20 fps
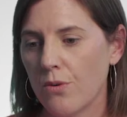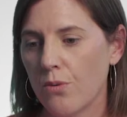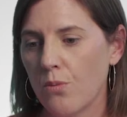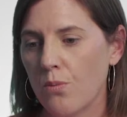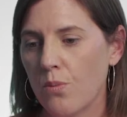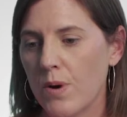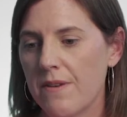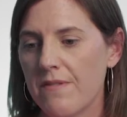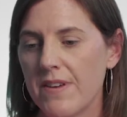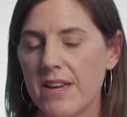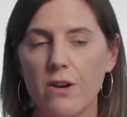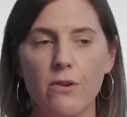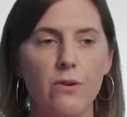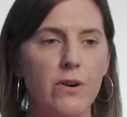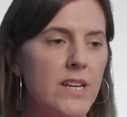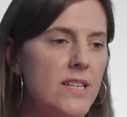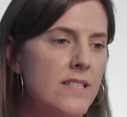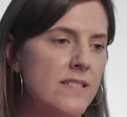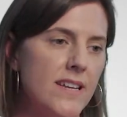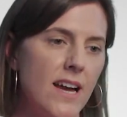we've
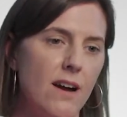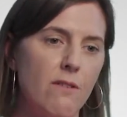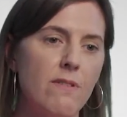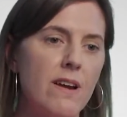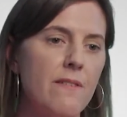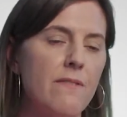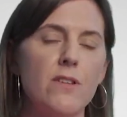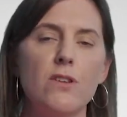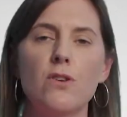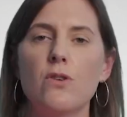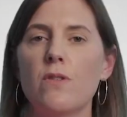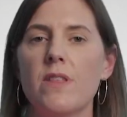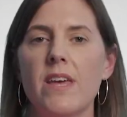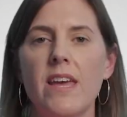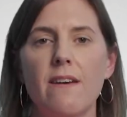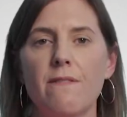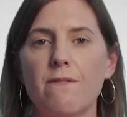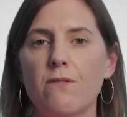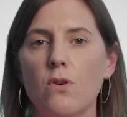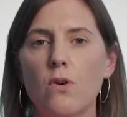increased our revenue
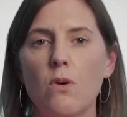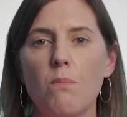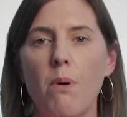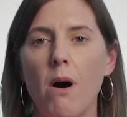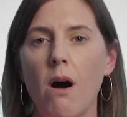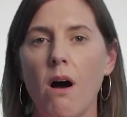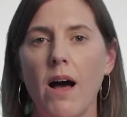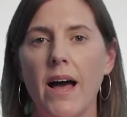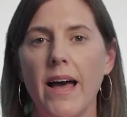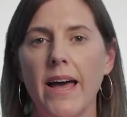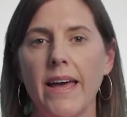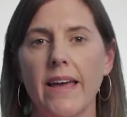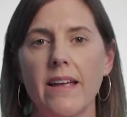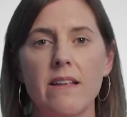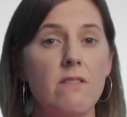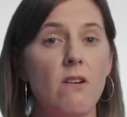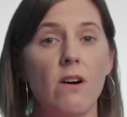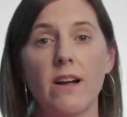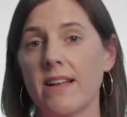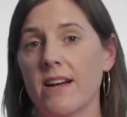therefore by
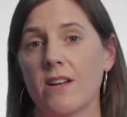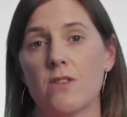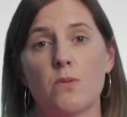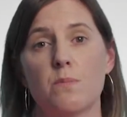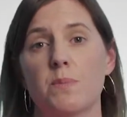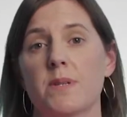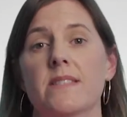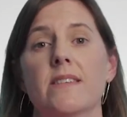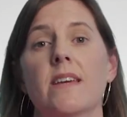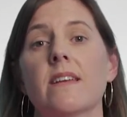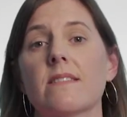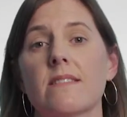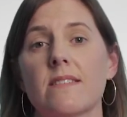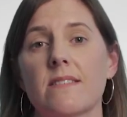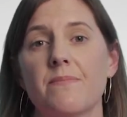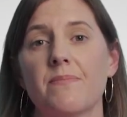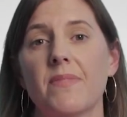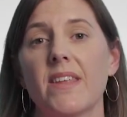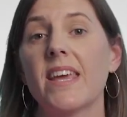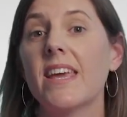900%.
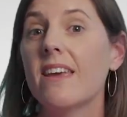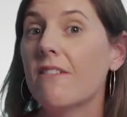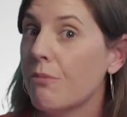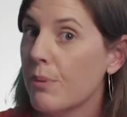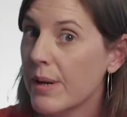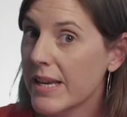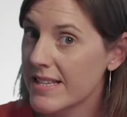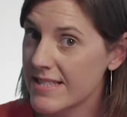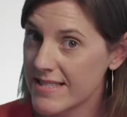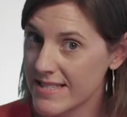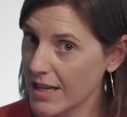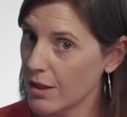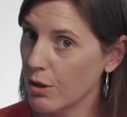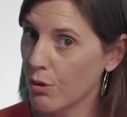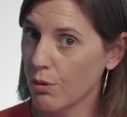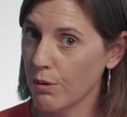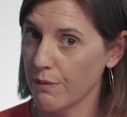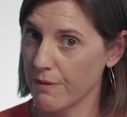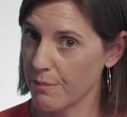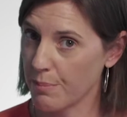If we can sell
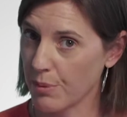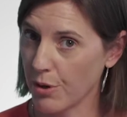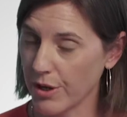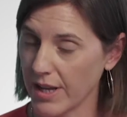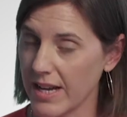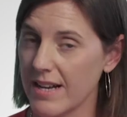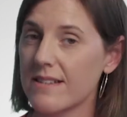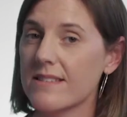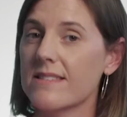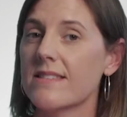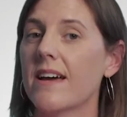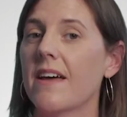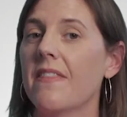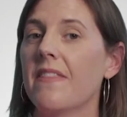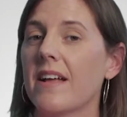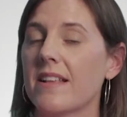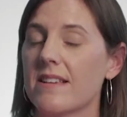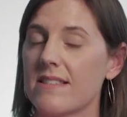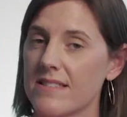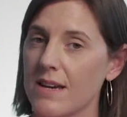all of the products, and
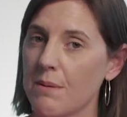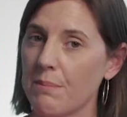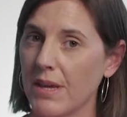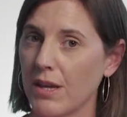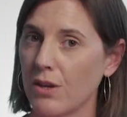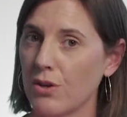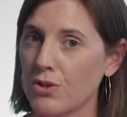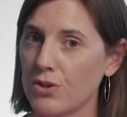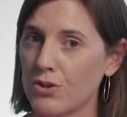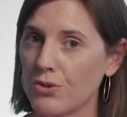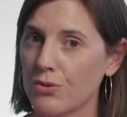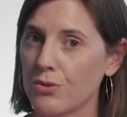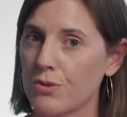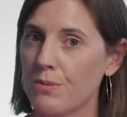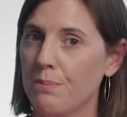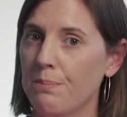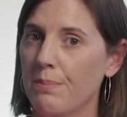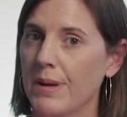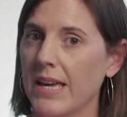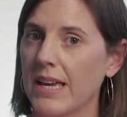that is something you should
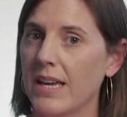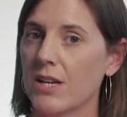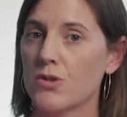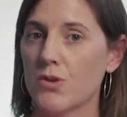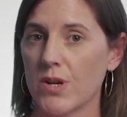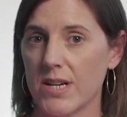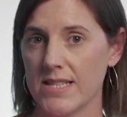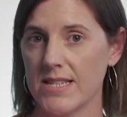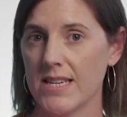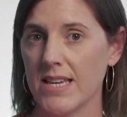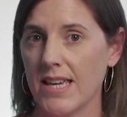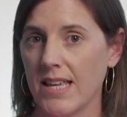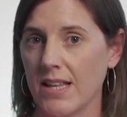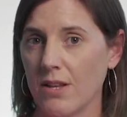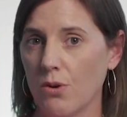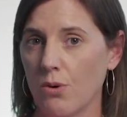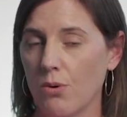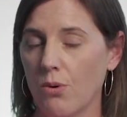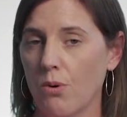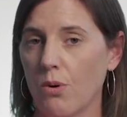be addressing in
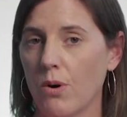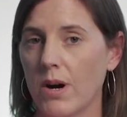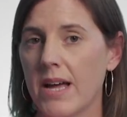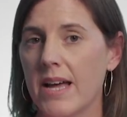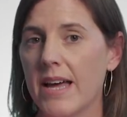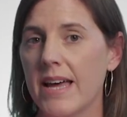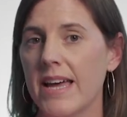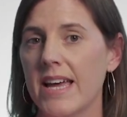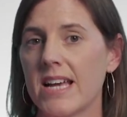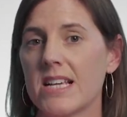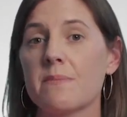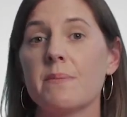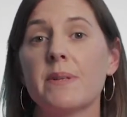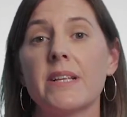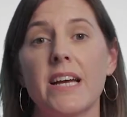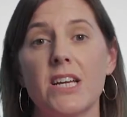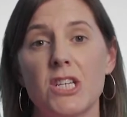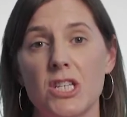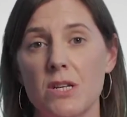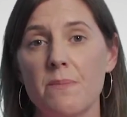your
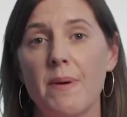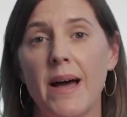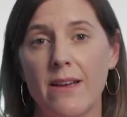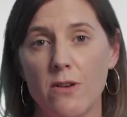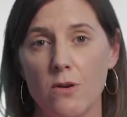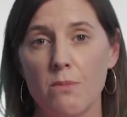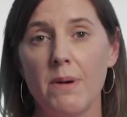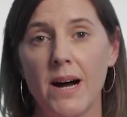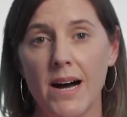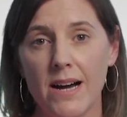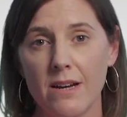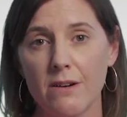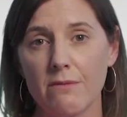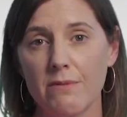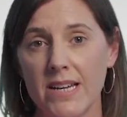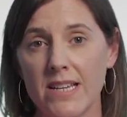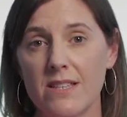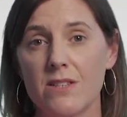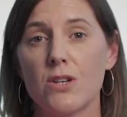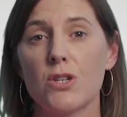explanation about your market
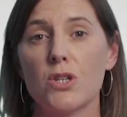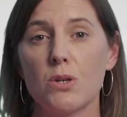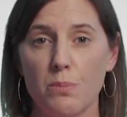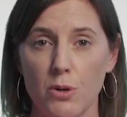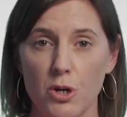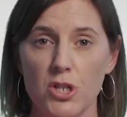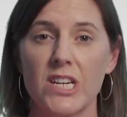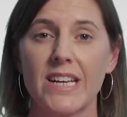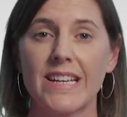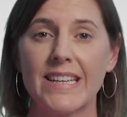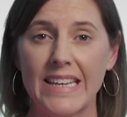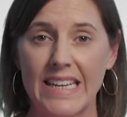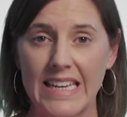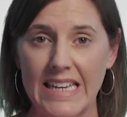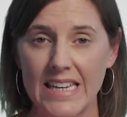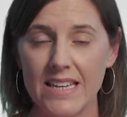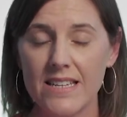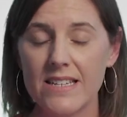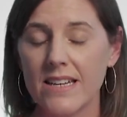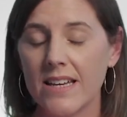research, your project
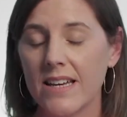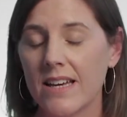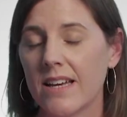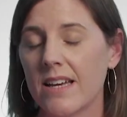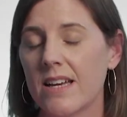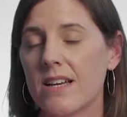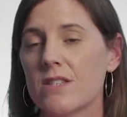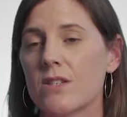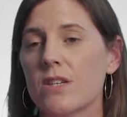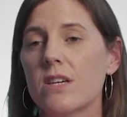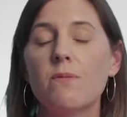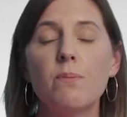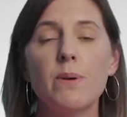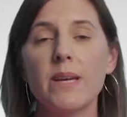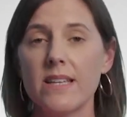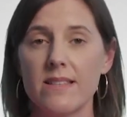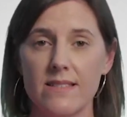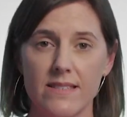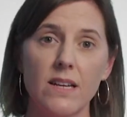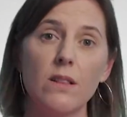need. So if we
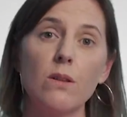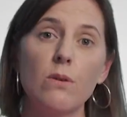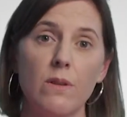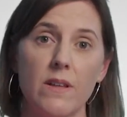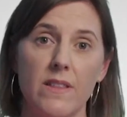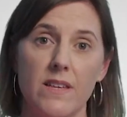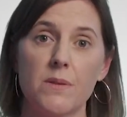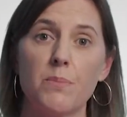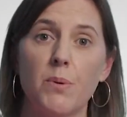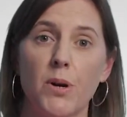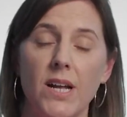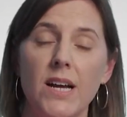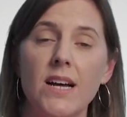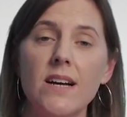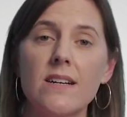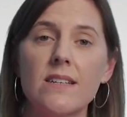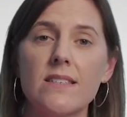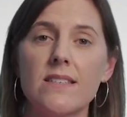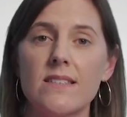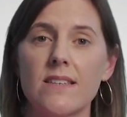can sell all of these
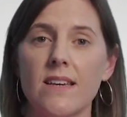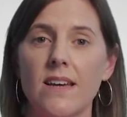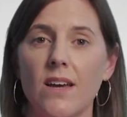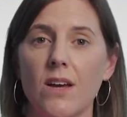products,